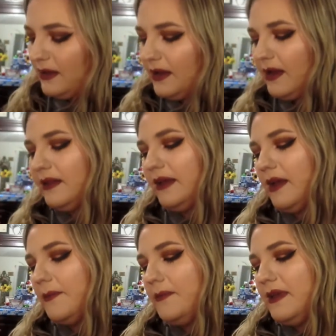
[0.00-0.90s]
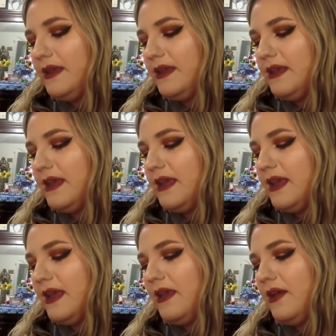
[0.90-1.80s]
kind of like a
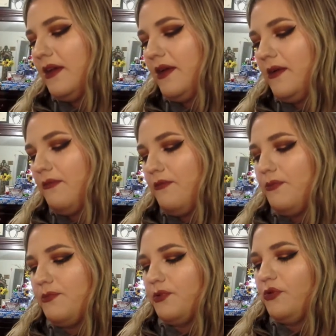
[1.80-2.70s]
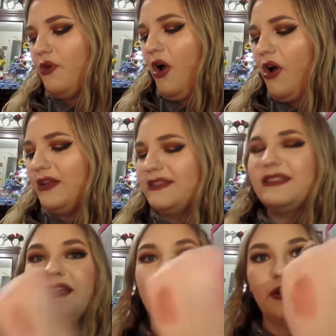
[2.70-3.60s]
pinky
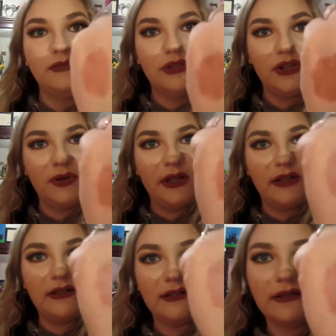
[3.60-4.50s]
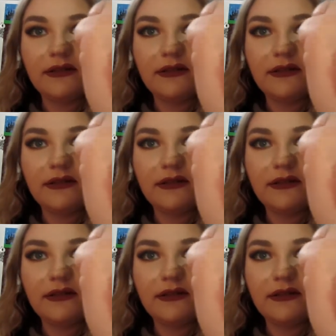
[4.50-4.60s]
bronzy note to it.